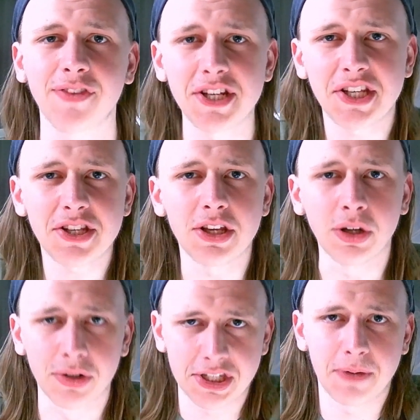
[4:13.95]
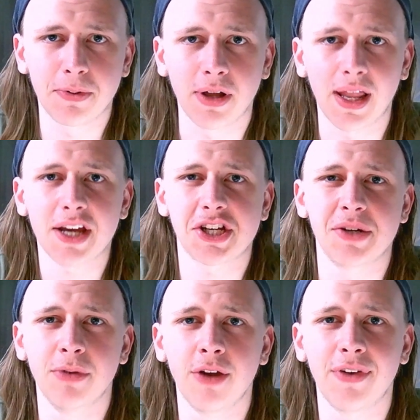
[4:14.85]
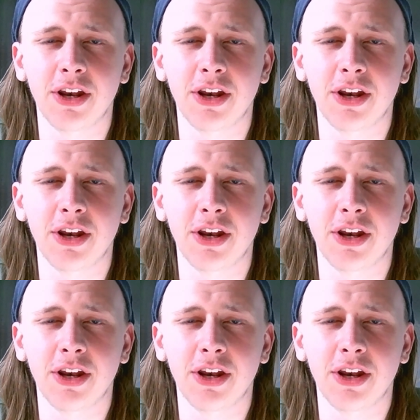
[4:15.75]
this isn't your typical action movie,